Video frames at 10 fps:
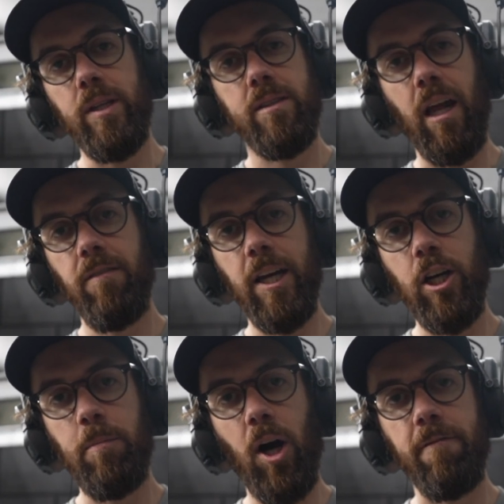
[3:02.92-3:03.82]
instead of like
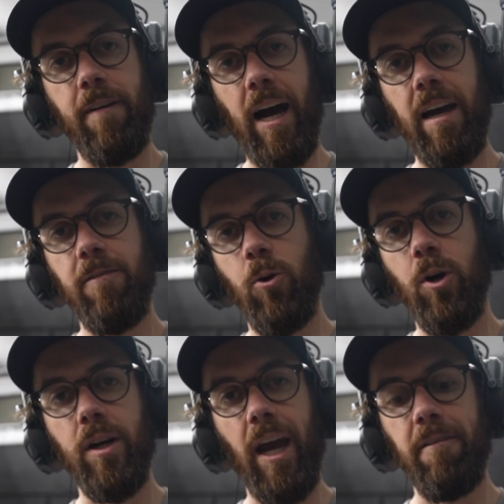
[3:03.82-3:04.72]
on a Mark V
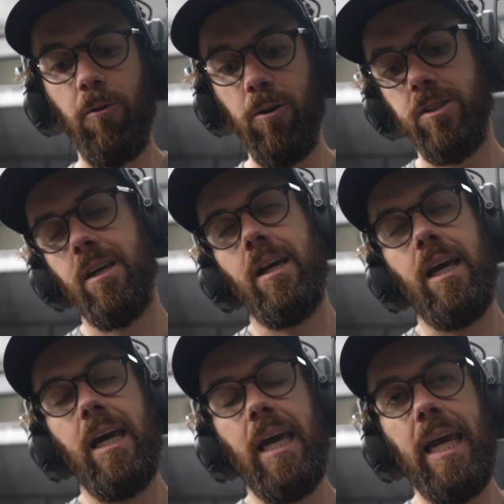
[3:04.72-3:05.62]
or a Nightforce,
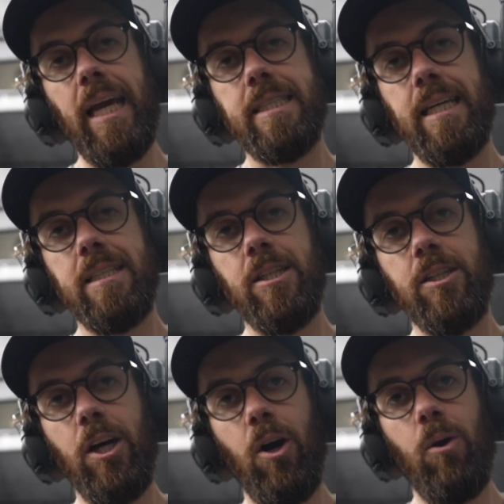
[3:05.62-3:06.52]
it
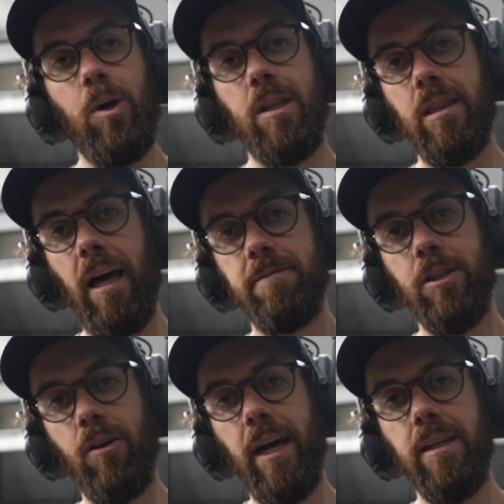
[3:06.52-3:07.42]
doesn't go left
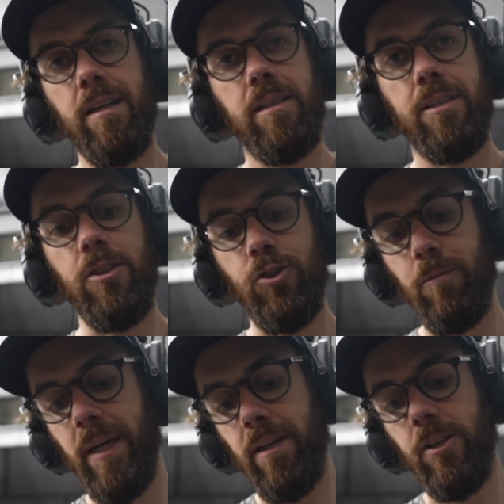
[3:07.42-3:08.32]
to right to
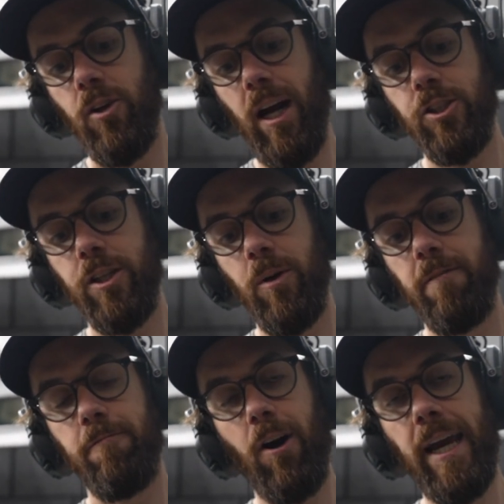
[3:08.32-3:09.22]
zoom in. You're actually
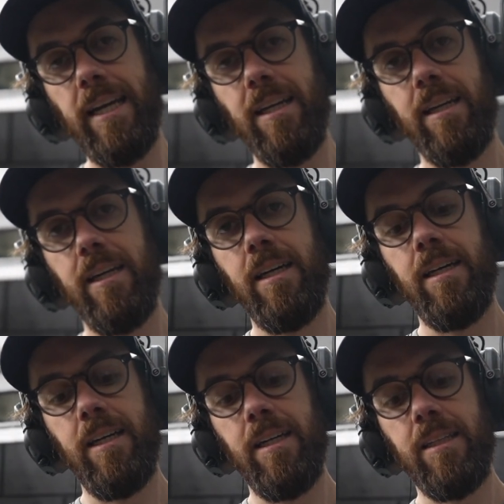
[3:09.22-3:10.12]
going right
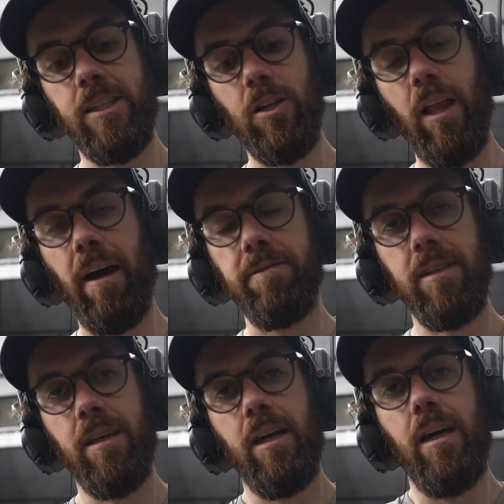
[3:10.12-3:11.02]
to left.